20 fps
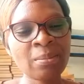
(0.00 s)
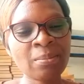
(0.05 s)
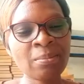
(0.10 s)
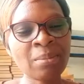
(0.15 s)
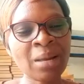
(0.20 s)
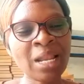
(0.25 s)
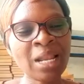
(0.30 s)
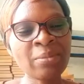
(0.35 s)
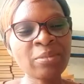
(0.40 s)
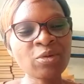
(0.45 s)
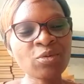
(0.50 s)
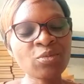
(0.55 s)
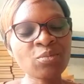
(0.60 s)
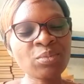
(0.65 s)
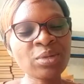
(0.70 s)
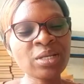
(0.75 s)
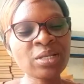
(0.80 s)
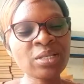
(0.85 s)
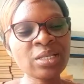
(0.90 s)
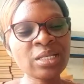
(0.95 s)
But let me
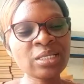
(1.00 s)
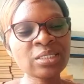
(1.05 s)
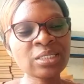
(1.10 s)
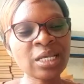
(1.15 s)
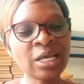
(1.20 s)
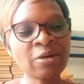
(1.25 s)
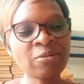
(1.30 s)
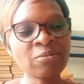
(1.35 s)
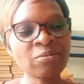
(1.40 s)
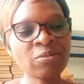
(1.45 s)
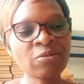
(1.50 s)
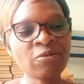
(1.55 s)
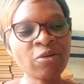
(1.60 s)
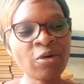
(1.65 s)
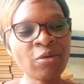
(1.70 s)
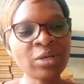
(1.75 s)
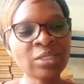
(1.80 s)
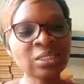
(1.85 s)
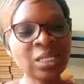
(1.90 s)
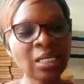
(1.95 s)
bring this
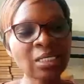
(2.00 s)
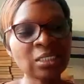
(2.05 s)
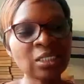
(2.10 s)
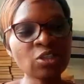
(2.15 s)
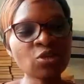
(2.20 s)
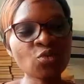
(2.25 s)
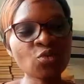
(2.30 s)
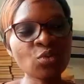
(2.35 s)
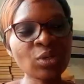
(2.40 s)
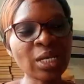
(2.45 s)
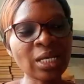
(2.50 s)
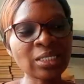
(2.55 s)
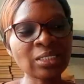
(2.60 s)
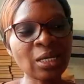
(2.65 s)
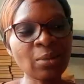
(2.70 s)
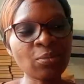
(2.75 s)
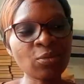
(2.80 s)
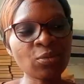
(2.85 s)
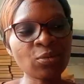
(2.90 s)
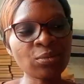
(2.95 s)
for instance, this quick example.